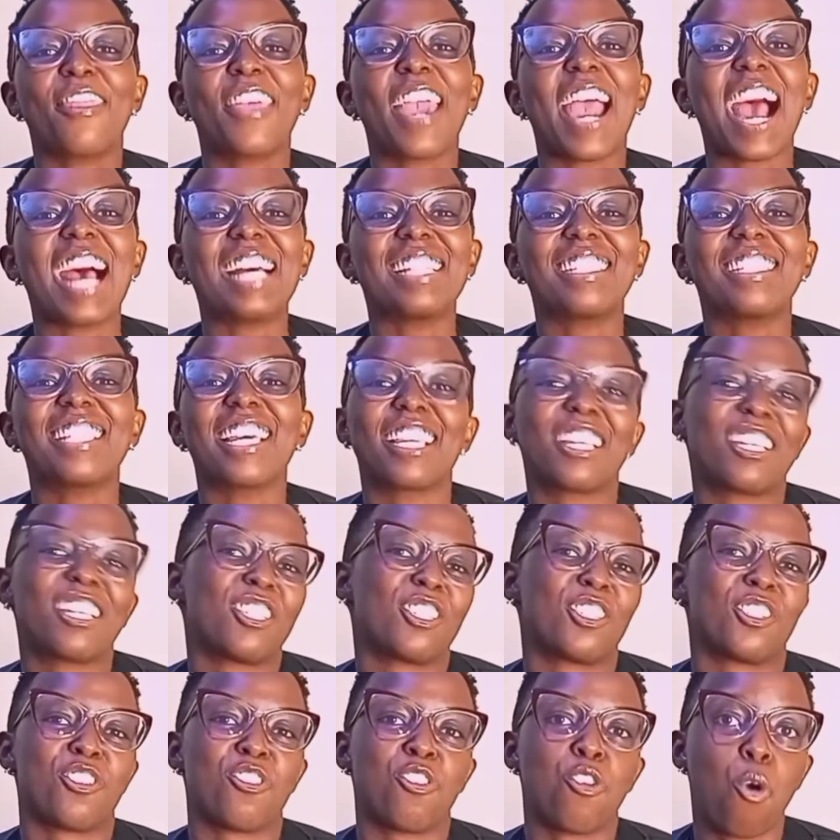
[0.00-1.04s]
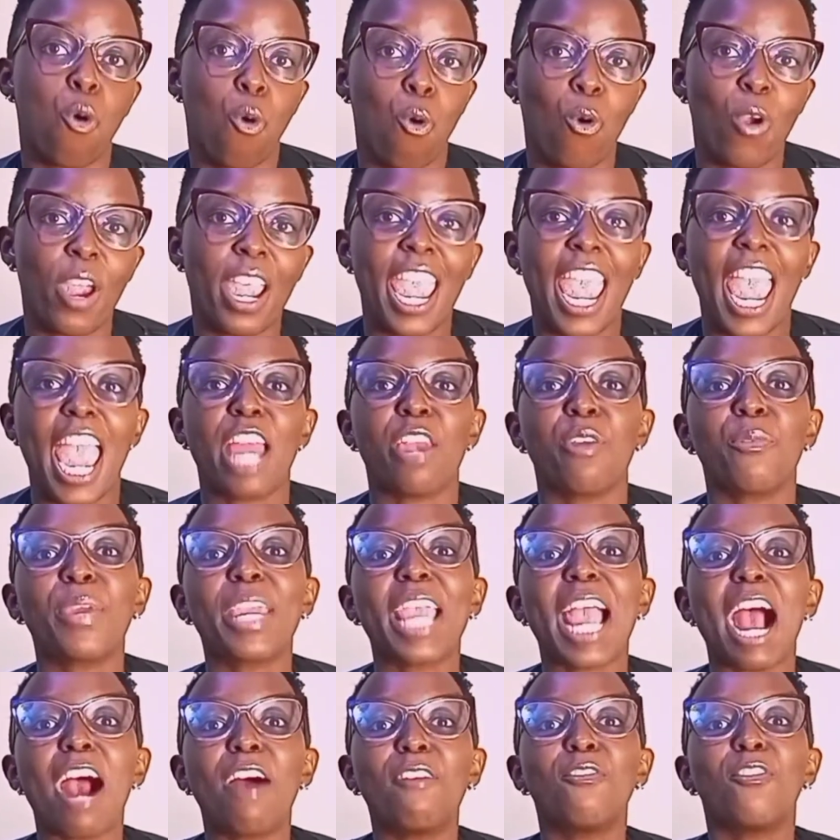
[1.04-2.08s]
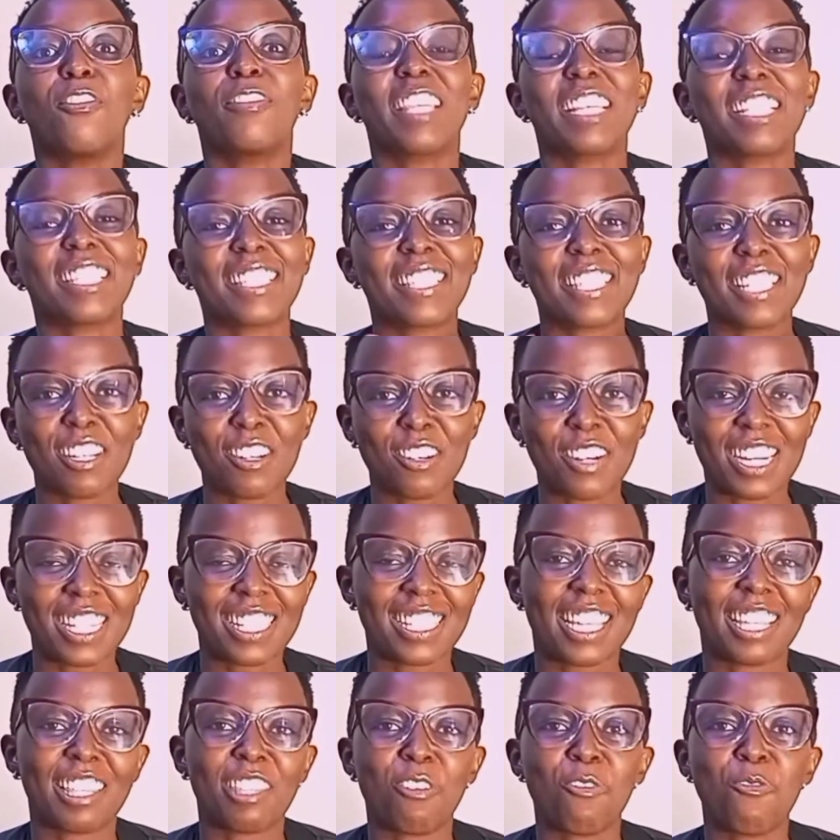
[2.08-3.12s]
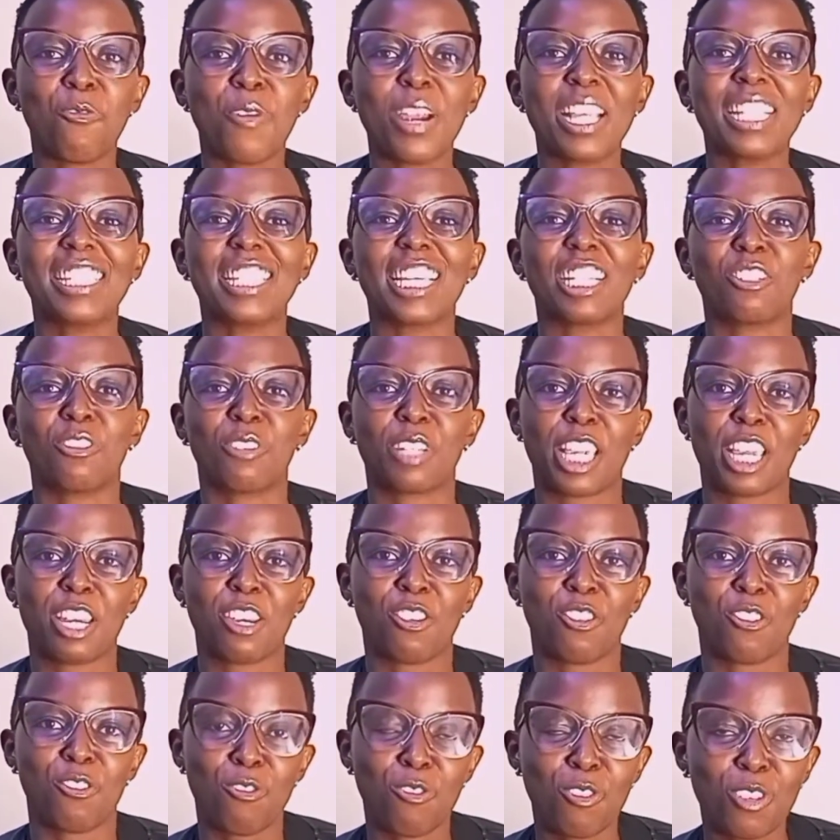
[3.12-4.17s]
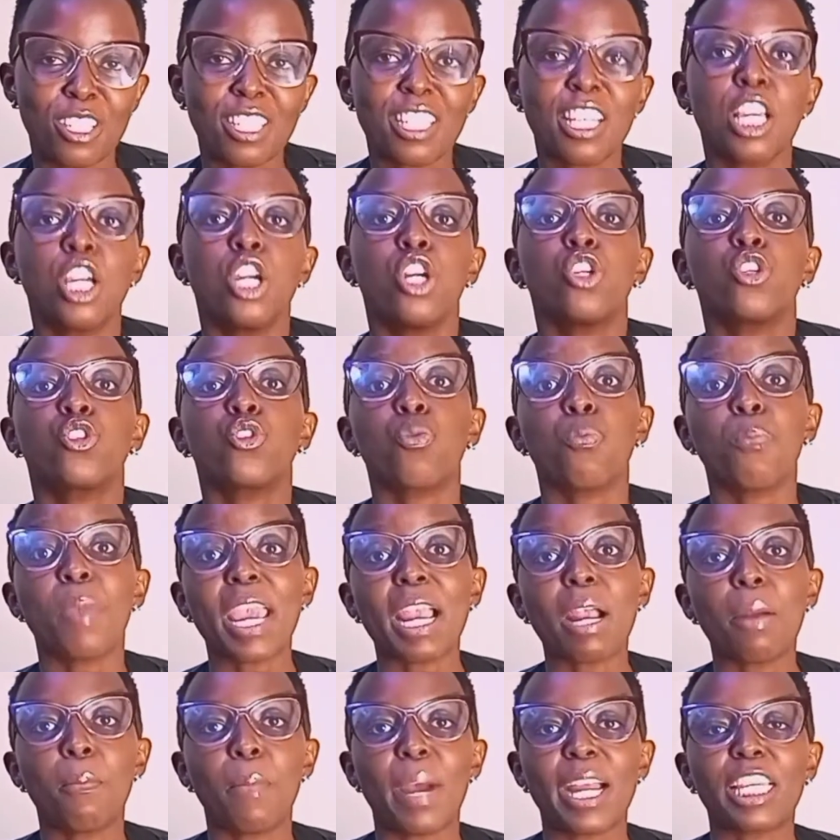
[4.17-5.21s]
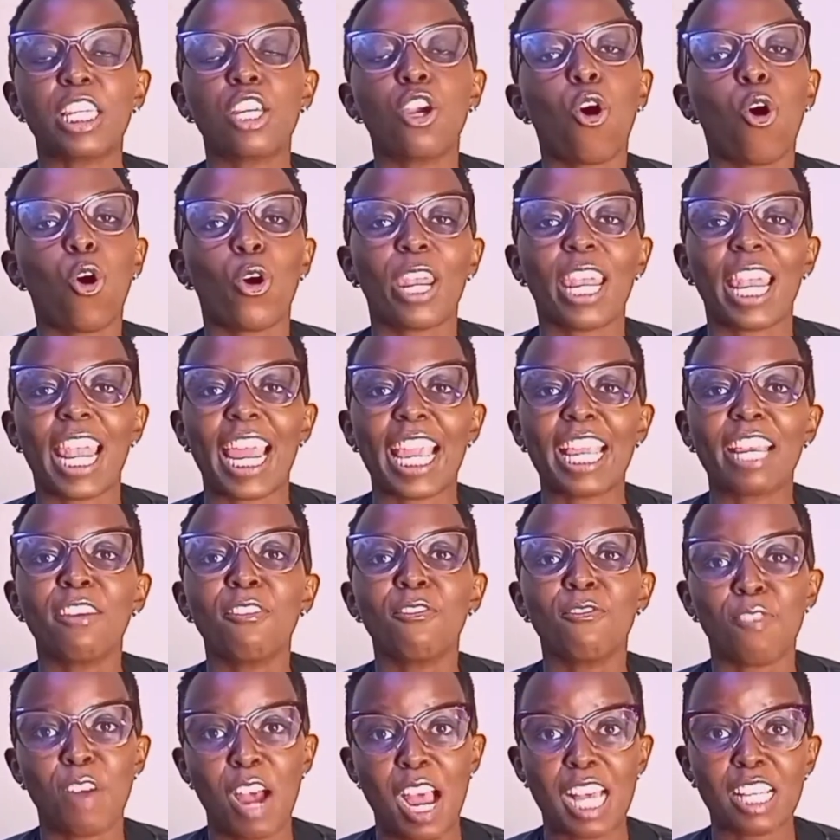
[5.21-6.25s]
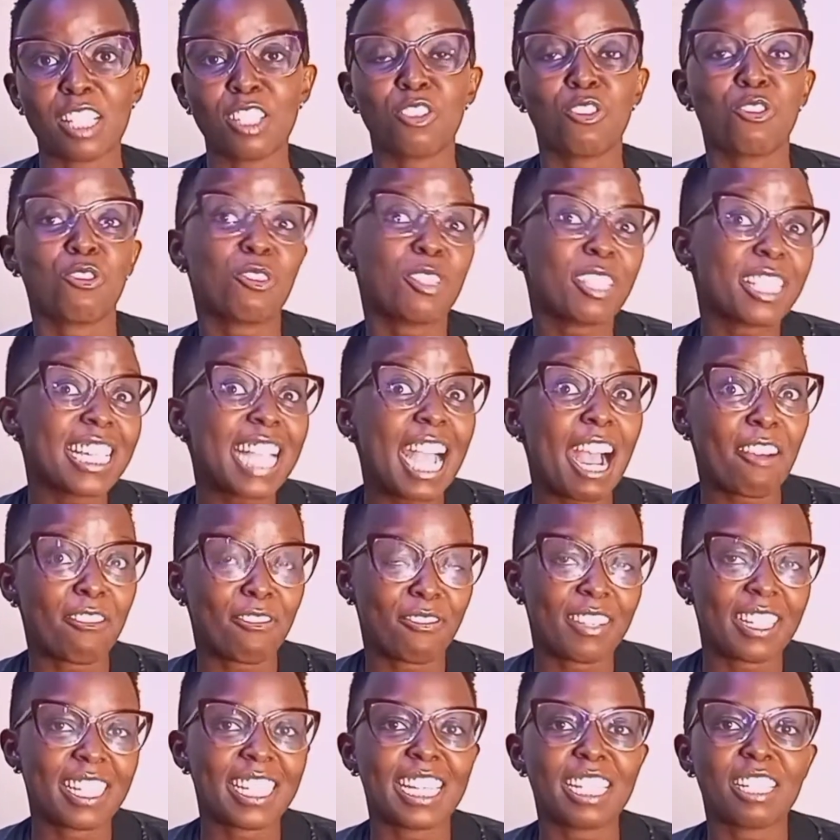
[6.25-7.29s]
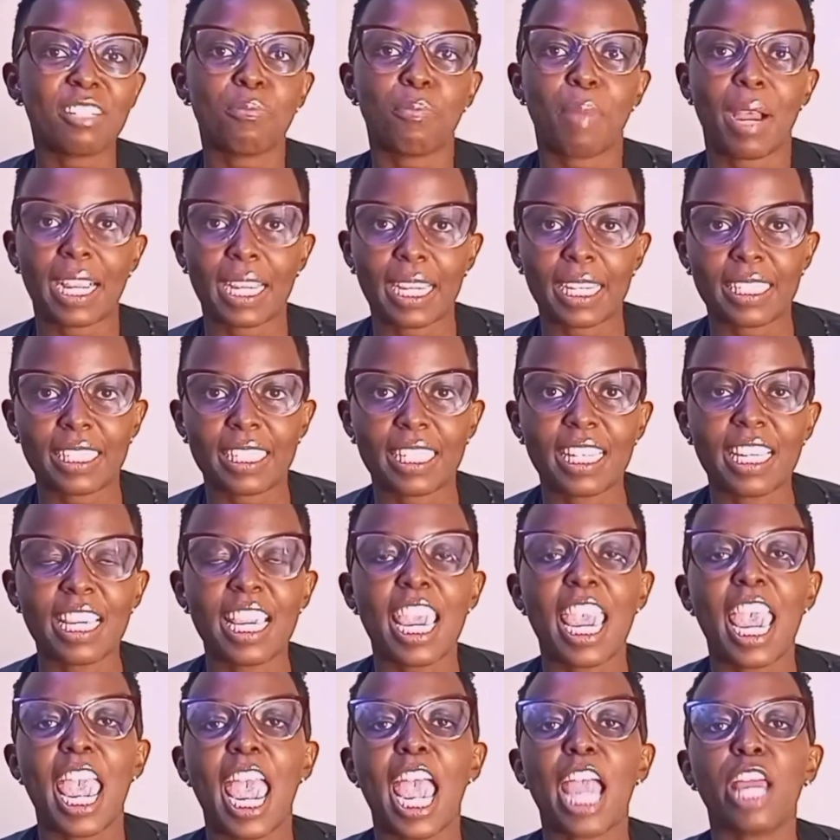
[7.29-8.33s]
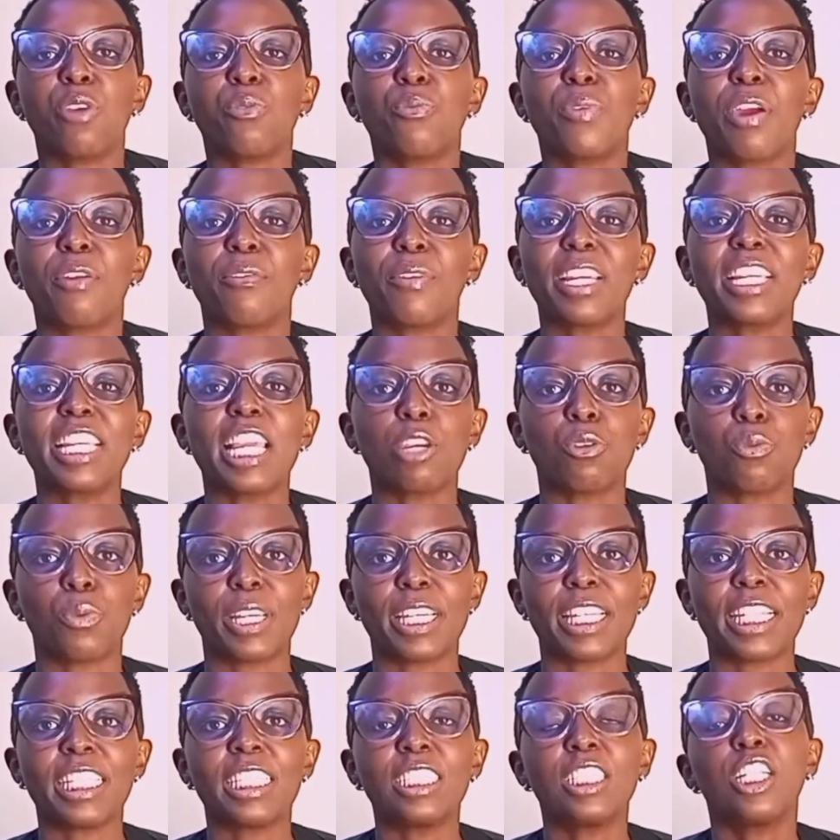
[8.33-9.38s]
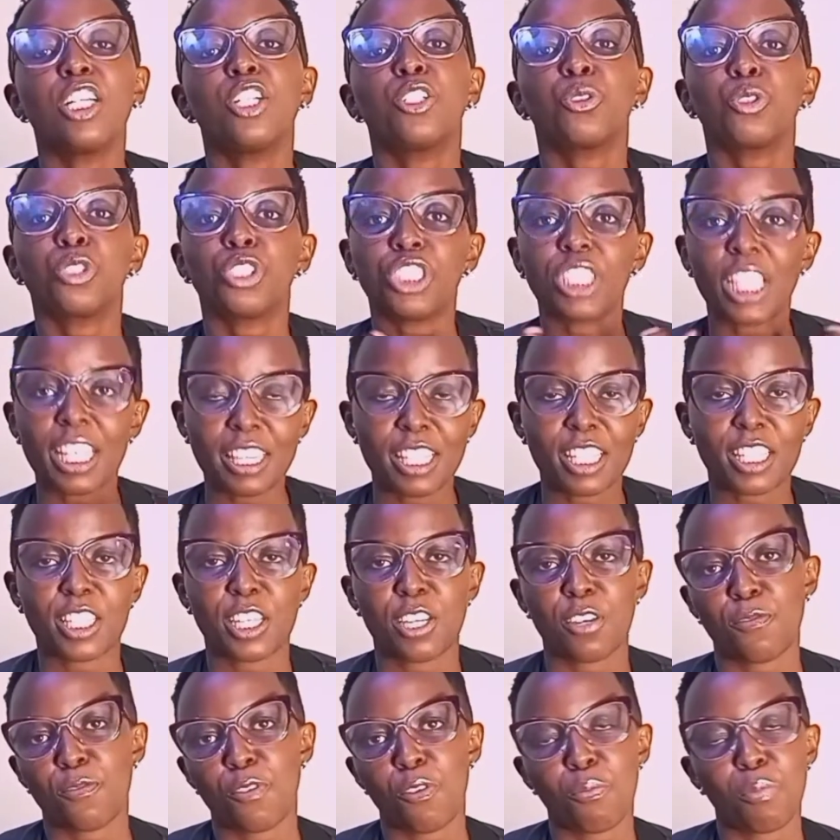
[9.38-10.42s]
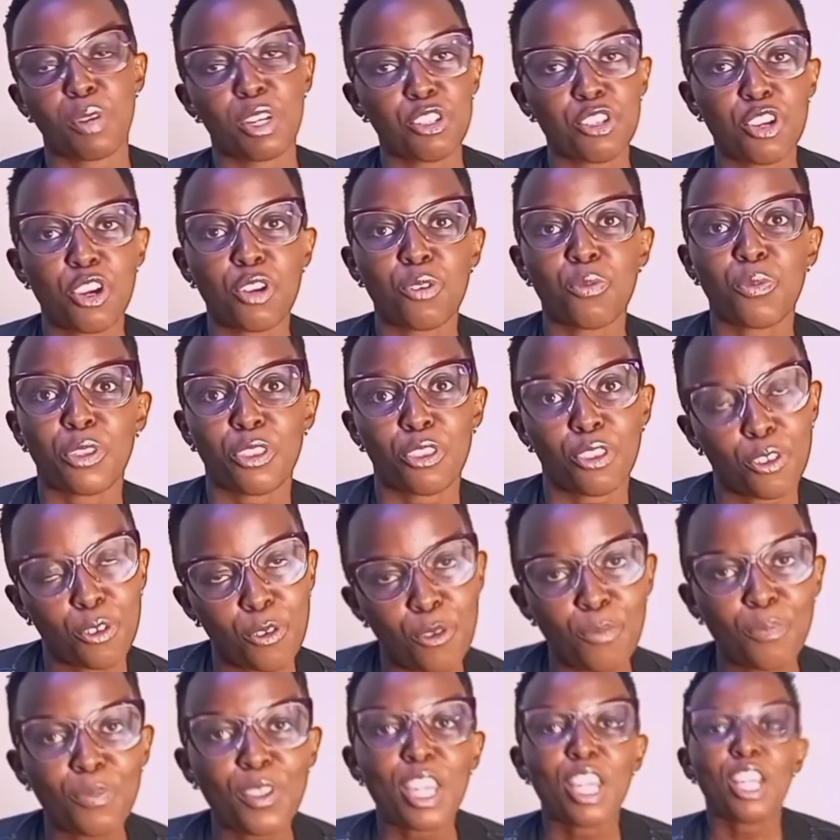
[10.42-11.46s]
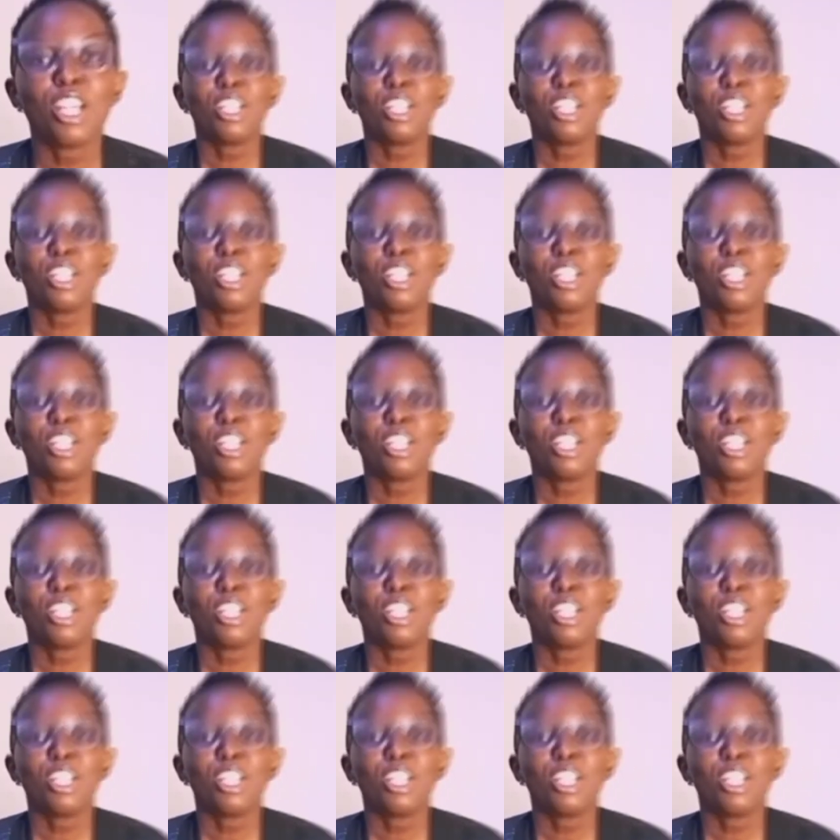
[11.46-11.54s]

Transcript: The answer is no. And we have the secrets and the ways that you can use to make money online fast using affiliate marketing. And we are ready and willing to share this information with you.